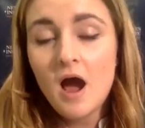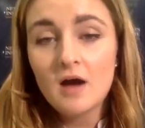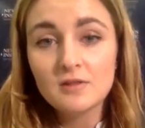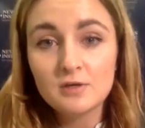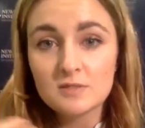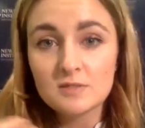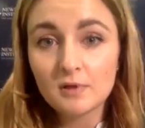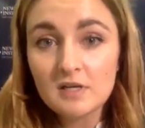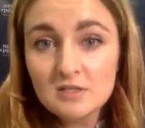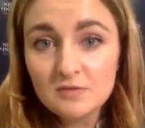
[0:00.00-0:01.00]
how the US
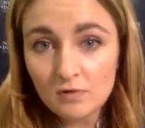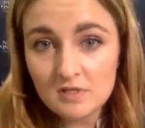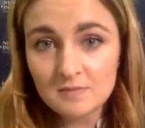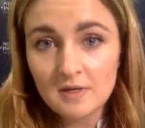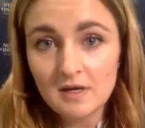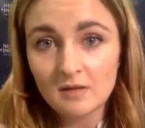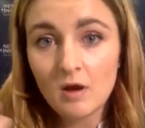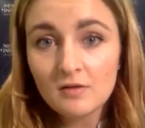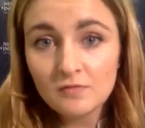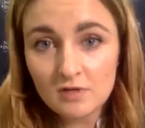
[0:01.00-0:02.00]
police enforcement and
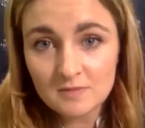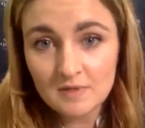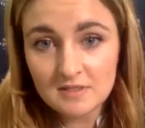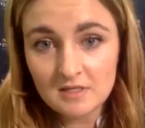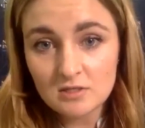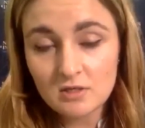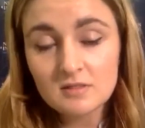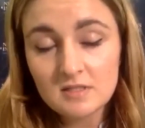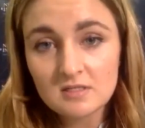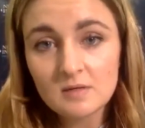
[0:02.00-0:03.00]
law enforcement
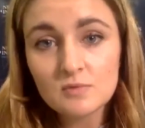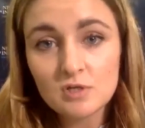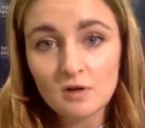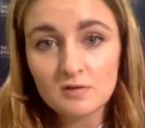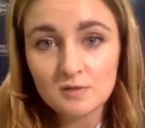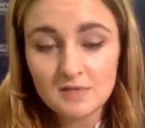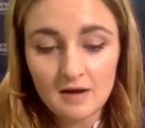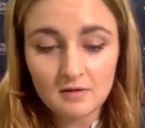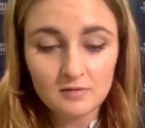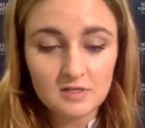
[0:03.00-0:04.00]
system should also
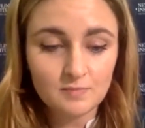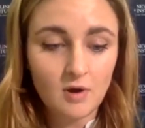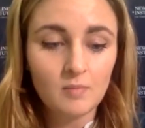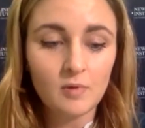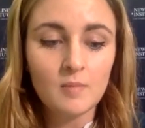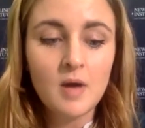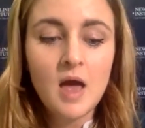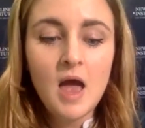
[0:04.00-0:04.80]
tackle this problem.